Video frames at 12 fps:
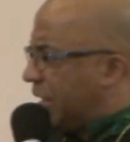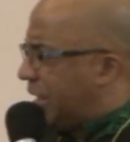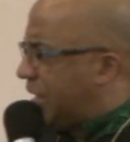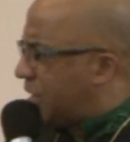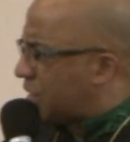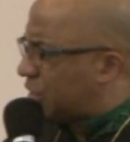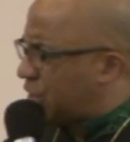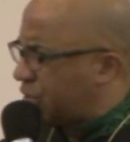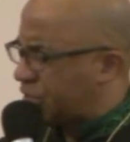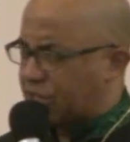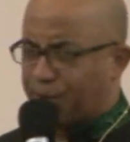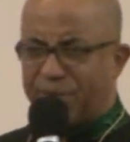he is
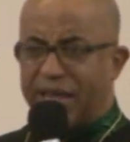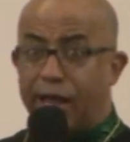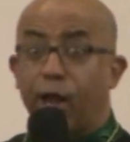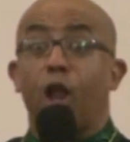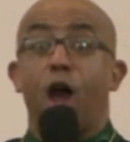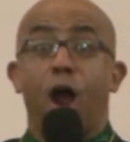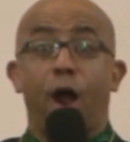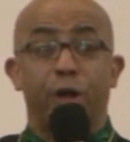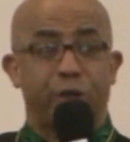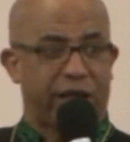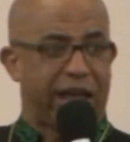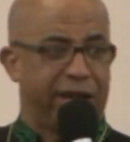used to being
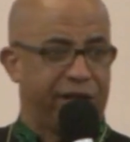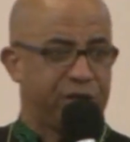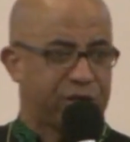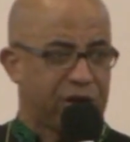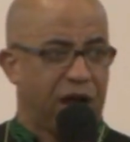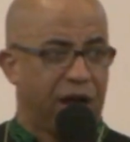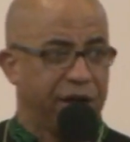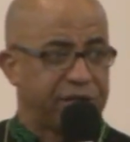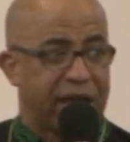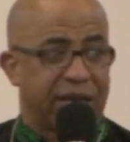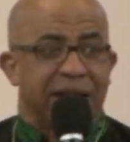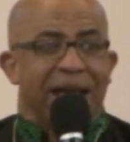large and in
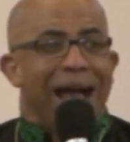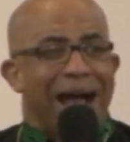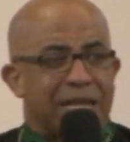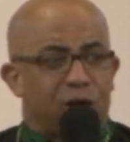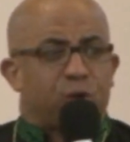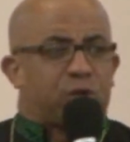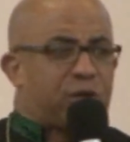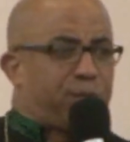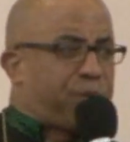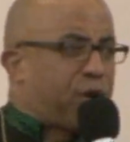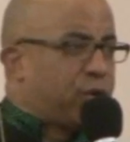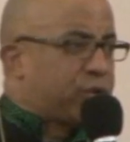charge. And I don't
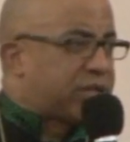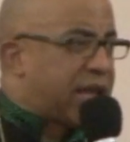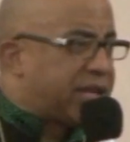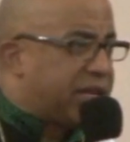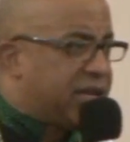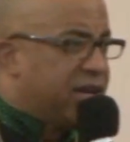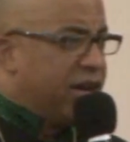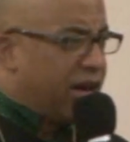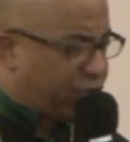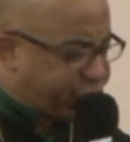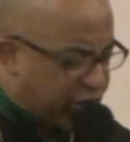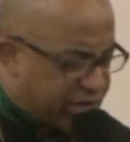suppose that he
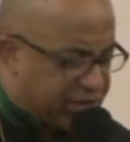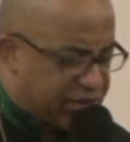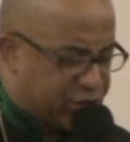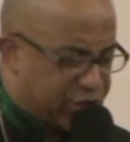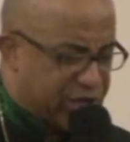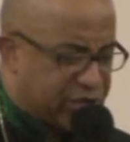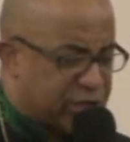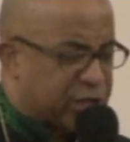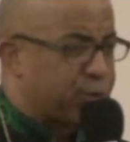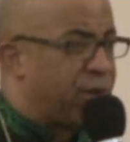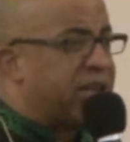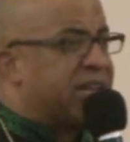offended
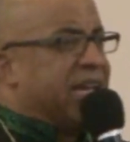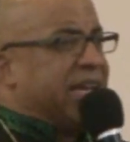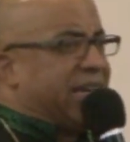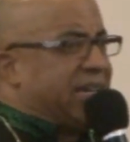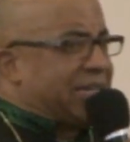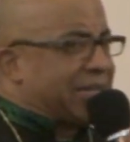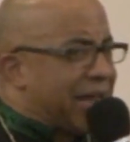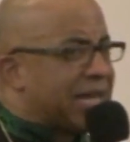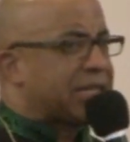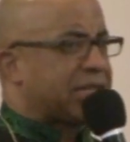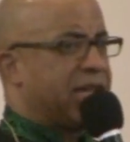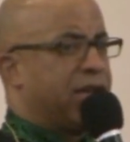Jesus, but he
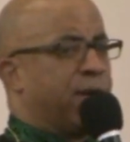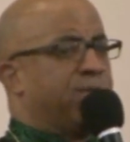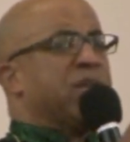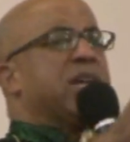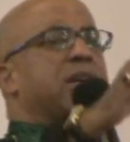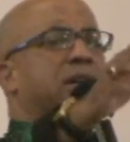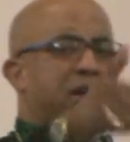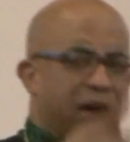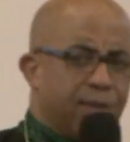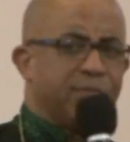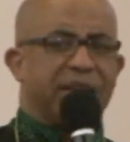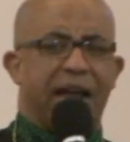says to him,
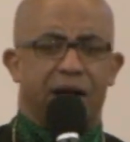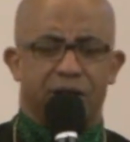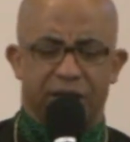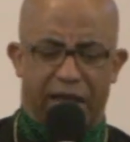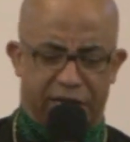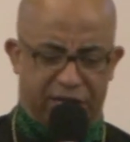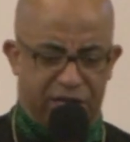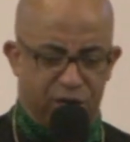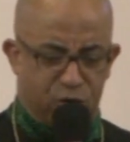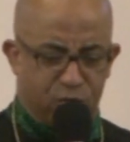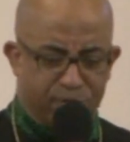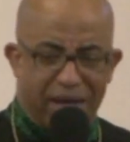Come down and
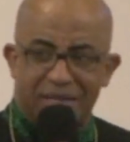heal my